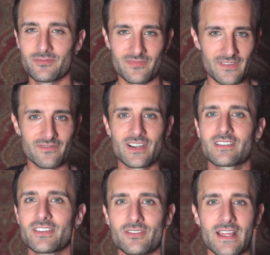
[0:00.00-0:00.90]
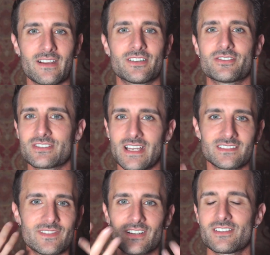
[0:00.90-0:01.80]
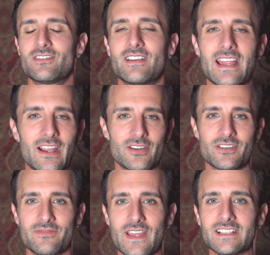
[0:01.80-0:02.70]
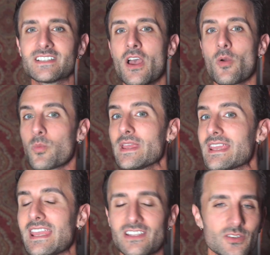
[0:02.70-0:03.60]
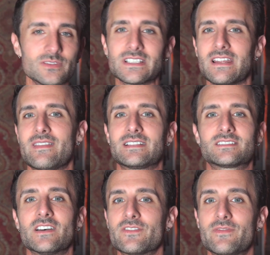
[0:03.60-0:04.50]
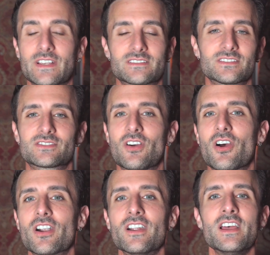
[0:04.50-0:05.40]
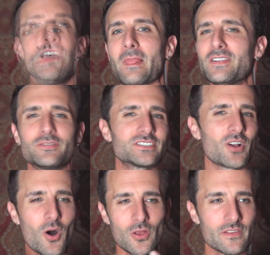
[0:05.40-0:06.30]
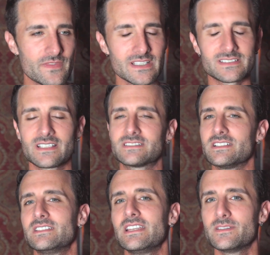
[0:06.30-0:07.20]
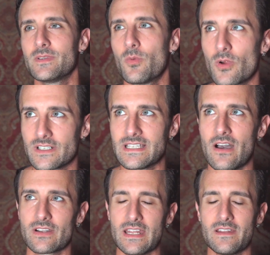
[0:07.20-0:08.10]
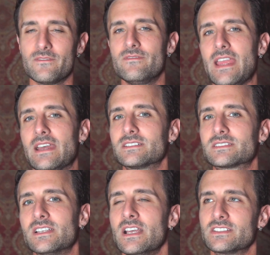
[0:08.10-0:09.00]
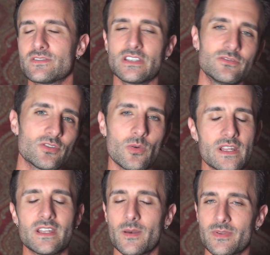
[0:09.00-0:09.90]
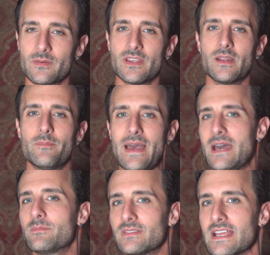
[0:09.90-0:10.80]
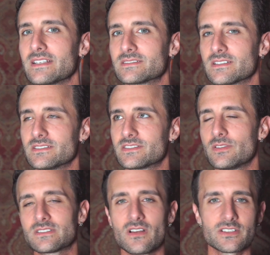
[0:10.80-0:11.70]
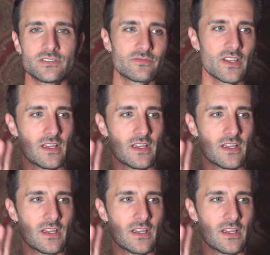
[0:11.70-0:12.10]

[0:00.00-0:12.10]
have very little hair on your chest, very little hair on your face. We can't use any of that stuff to fix the scar. Just all of these things that need to be worked out in advance so that you don't end up in a bad place. So as long as you've